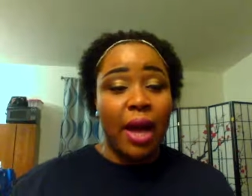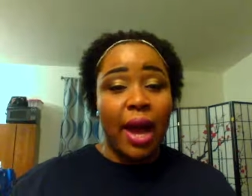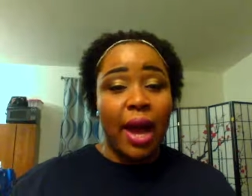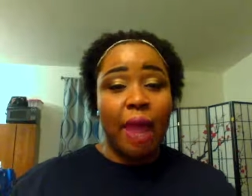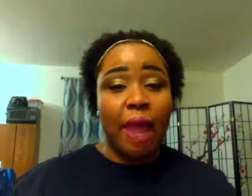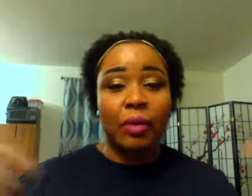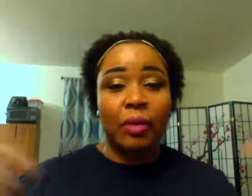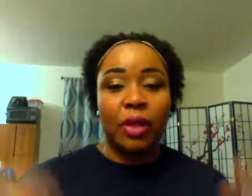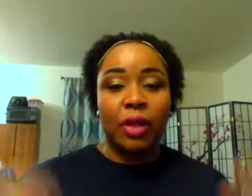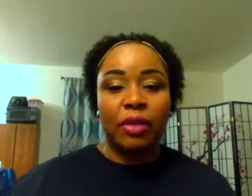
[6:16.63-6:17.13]

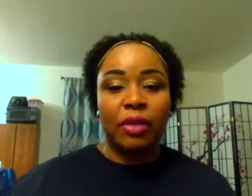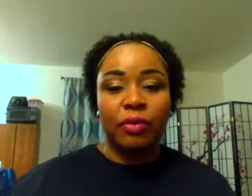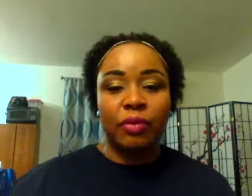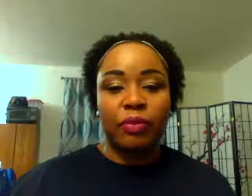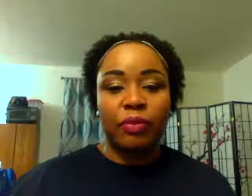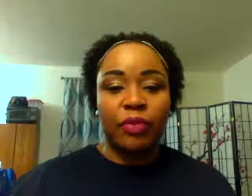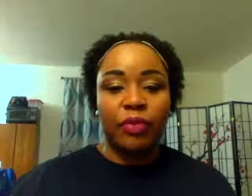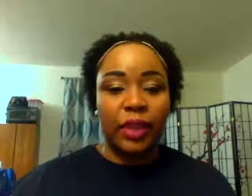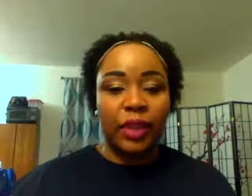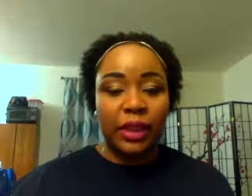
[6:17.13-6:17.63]
I'm gonna
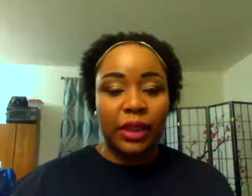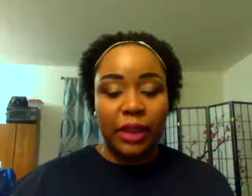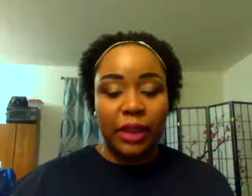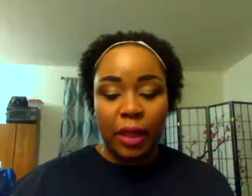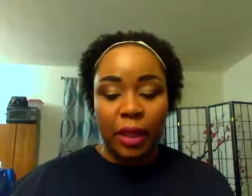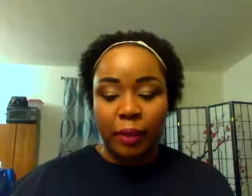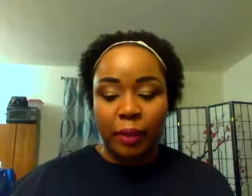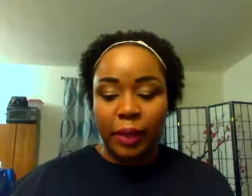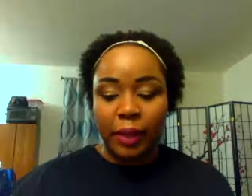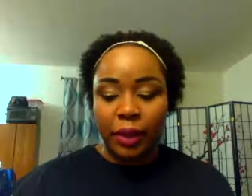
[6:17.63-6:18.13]
finish
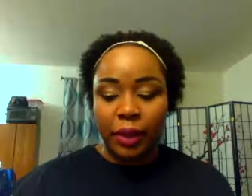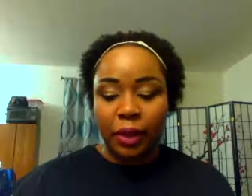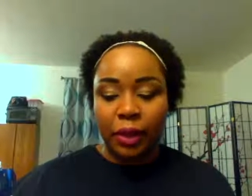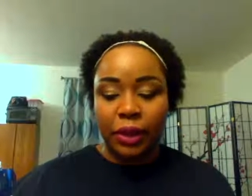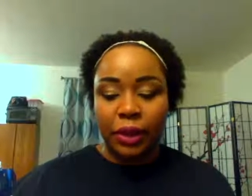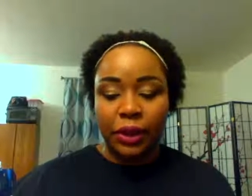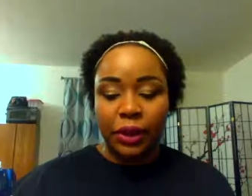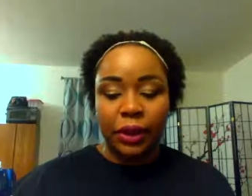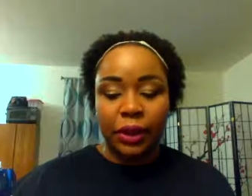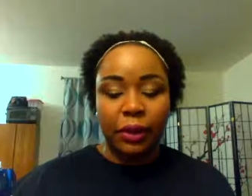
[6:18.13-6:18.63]
out my
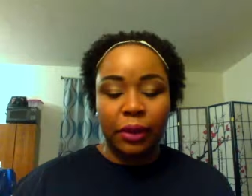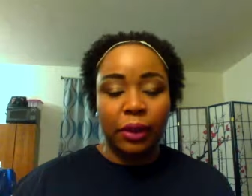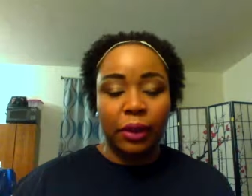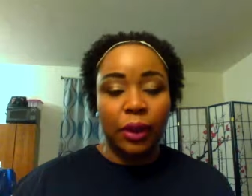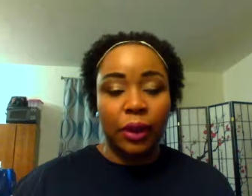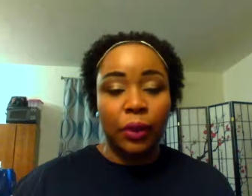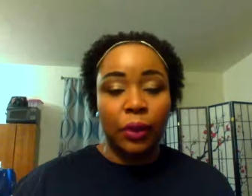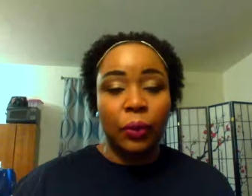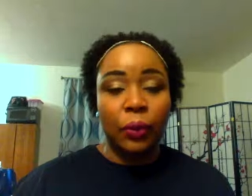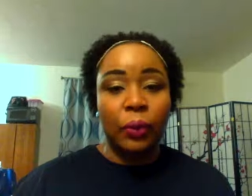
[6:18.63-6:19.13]
Nars Sheer
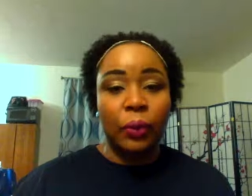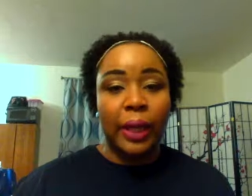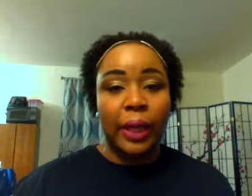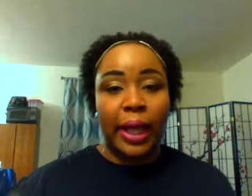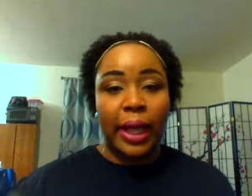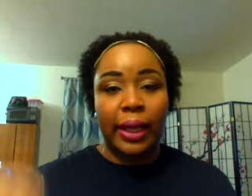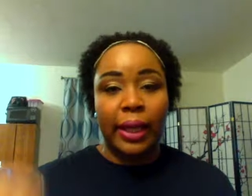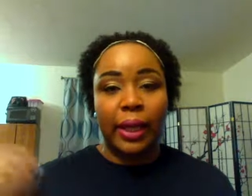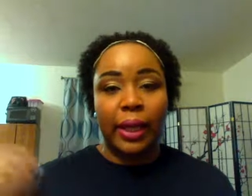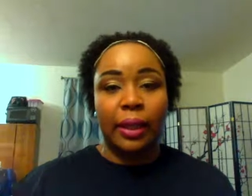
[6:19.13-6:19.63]
Glow,
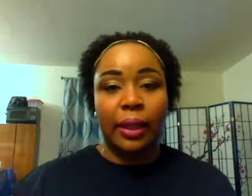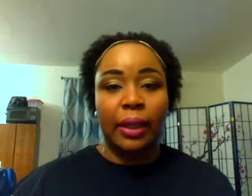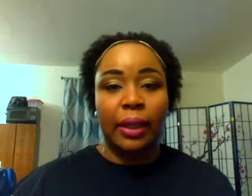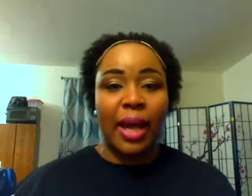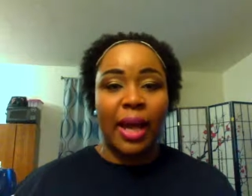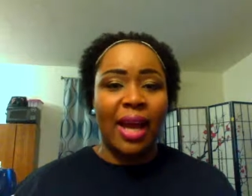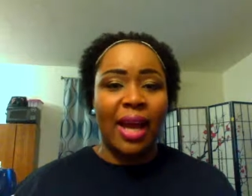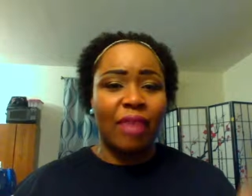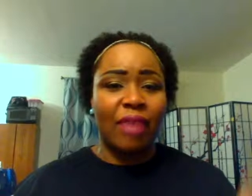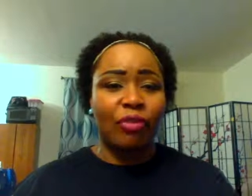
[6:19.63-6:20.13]
and then
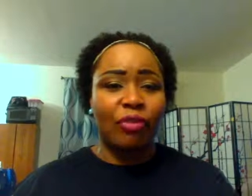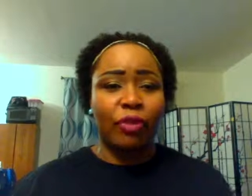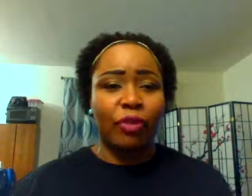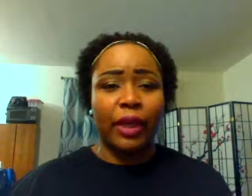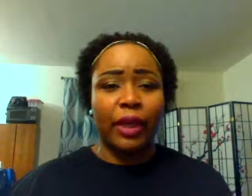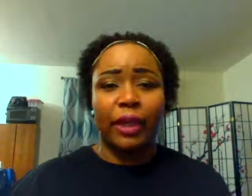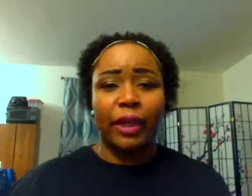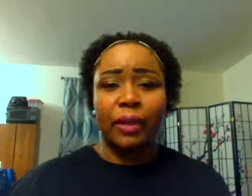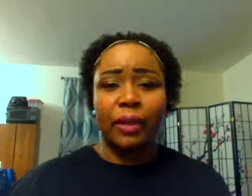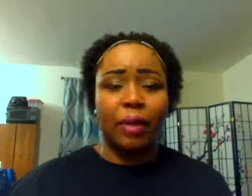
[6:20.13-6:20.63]
I have
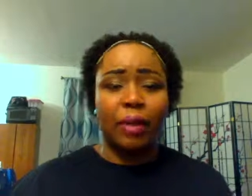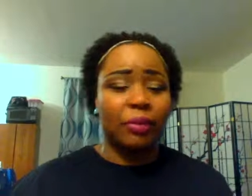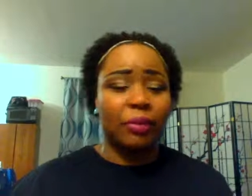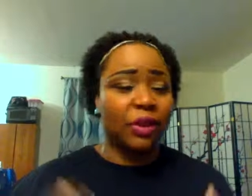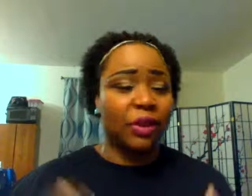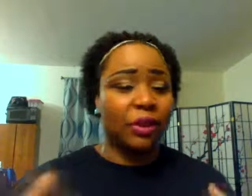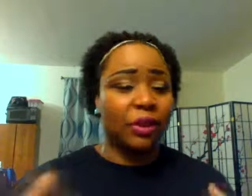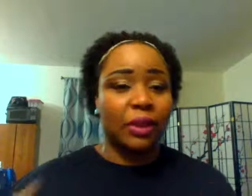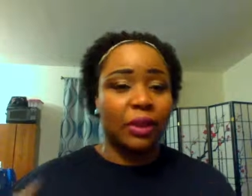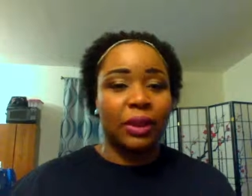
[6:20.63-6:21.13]
Rain. I'm
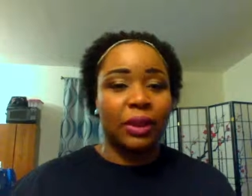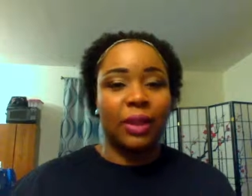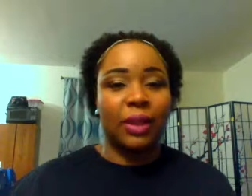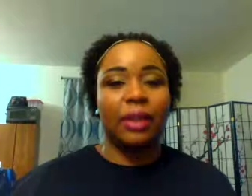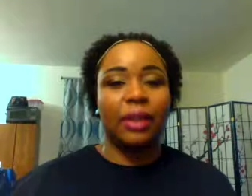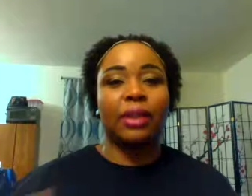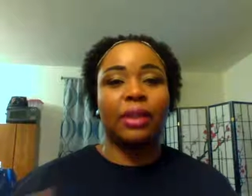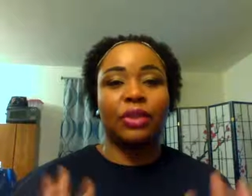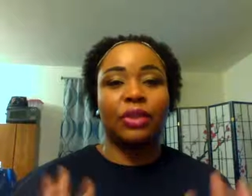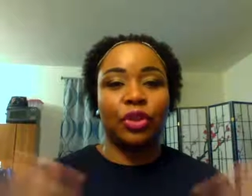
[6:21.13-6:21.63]
just
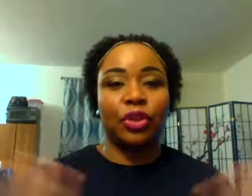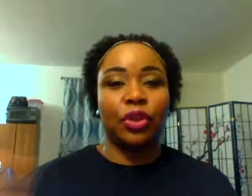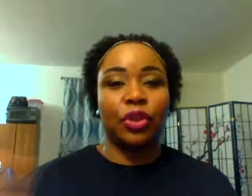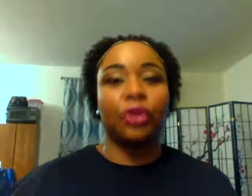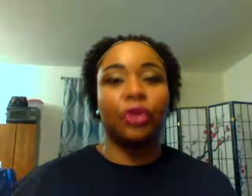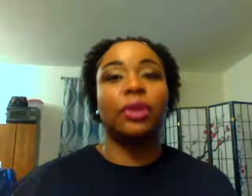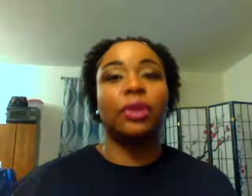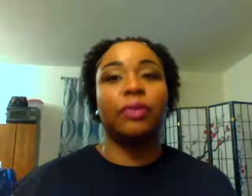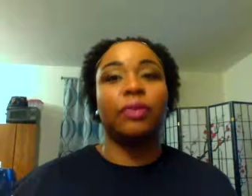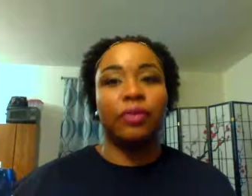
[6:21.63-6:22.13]
in the
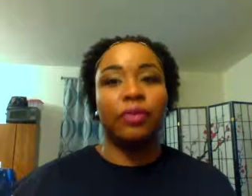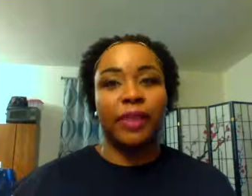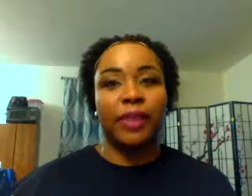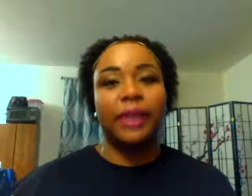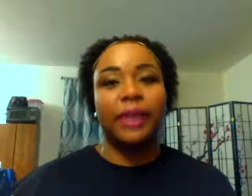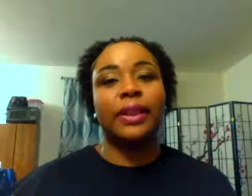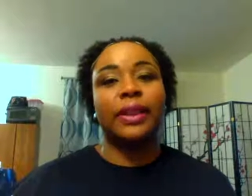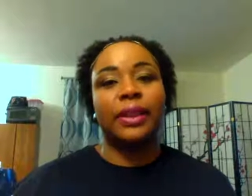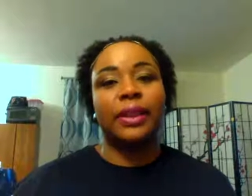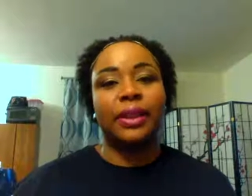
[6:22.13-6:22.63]
search for
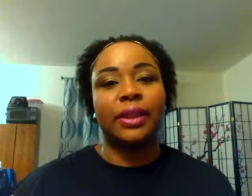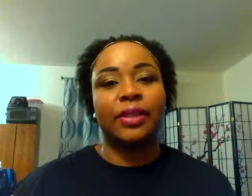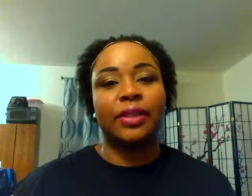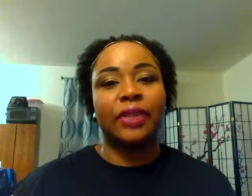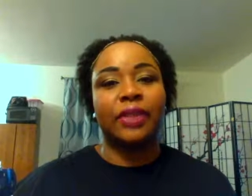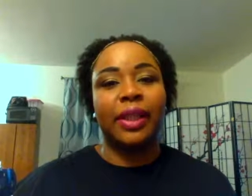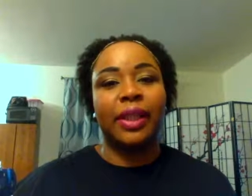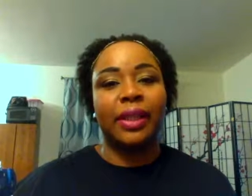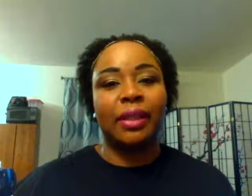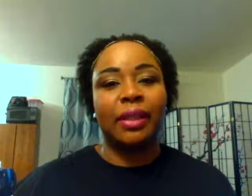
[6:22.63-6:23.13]
foundations
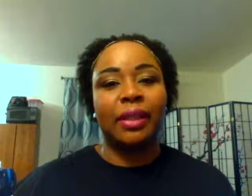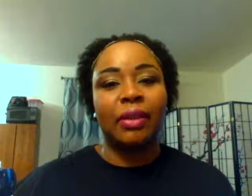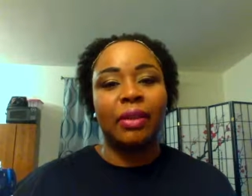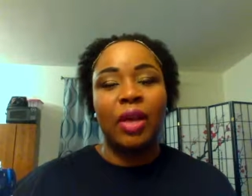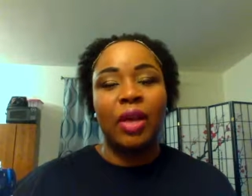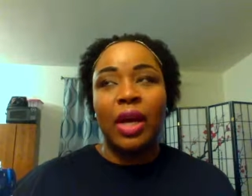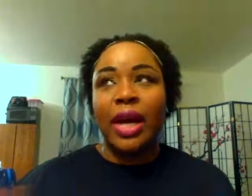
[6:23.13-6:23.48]
right now.